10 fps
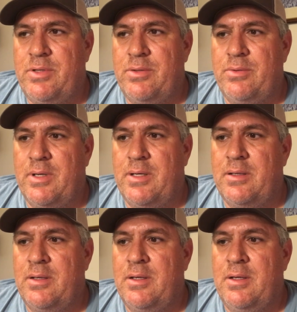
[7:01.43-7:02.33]
to
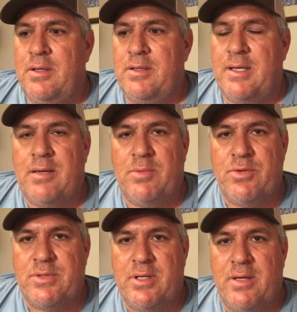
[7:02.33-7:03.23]
get them
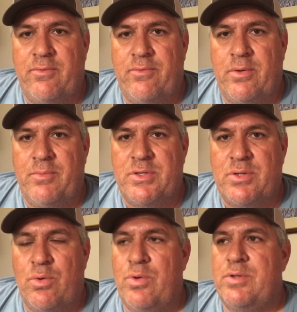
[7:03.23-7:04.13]
loosened up from the
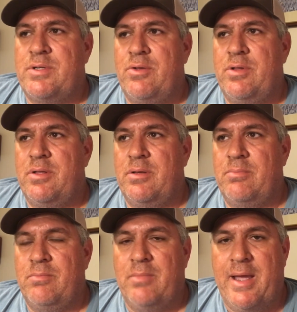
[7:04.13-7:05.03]
soil so that the
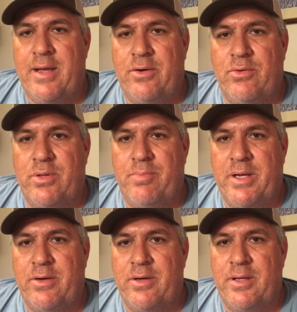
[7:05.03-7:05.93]
header on the
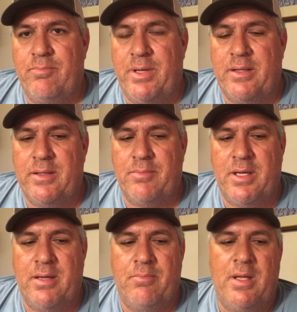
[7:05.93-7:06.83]
picker can pick them
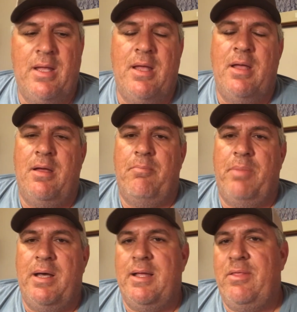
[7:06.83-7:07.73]
up.
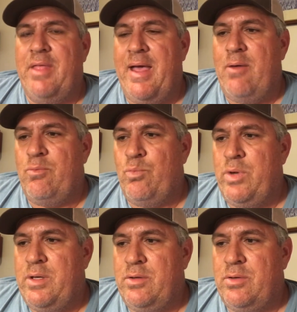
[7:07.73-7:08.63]
But that
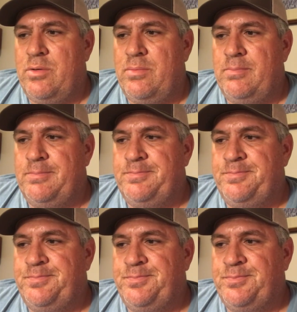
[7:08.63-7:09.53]
will,
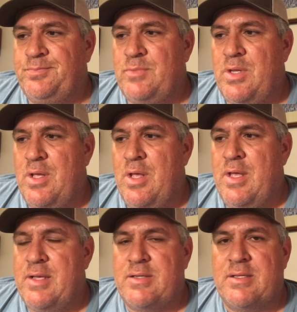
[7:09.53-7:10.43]

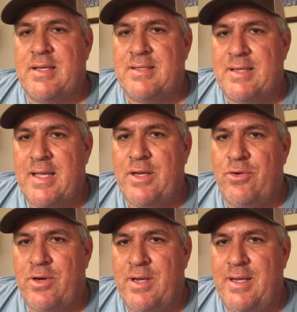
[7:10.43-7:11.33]
since they stay
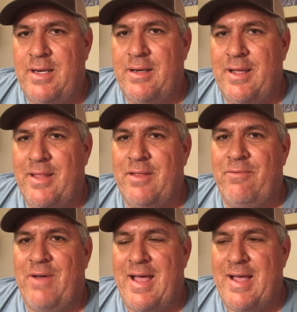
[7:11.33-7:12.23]
green and the
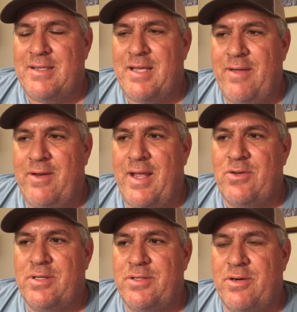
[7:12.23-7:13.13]
vines haven't
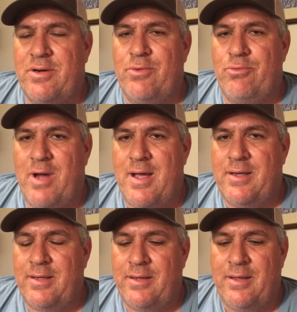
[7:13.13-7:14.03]
actually started
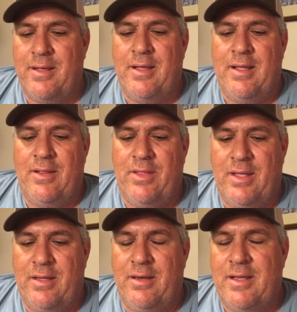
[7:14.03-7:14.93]
rotting,
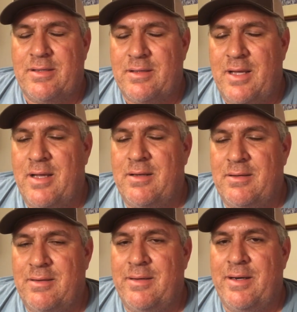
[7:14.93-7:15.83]
then it's not
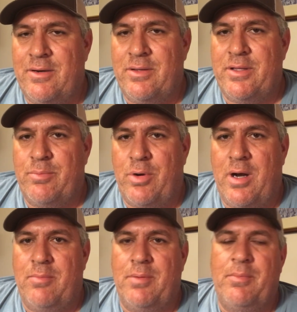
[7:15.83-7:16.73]
nearly the
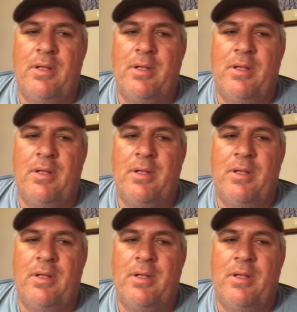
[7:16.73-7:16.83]
problem.